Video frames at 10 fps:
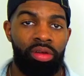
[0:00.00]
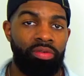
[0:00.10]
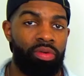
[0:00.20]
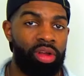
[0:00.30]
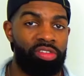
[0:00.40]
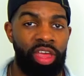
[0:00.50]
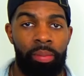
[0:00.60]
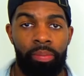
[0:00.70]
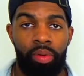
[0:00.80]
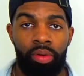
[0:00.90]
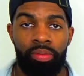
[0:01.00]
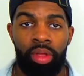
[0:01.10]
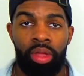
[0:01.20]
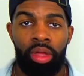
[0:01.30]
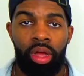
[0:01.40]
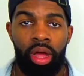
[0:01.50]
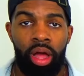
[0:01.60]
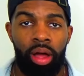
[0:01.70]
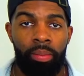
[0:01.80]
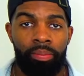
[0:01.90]
For example,
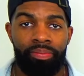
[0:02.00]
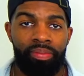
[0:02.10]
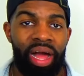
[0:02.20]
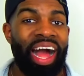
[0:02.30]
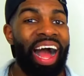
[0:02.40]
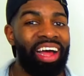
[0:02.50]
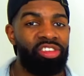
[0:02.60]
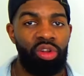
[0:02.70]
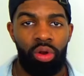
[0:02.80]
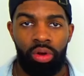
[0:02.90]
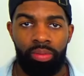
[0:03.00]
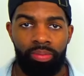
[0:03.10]
hazlo,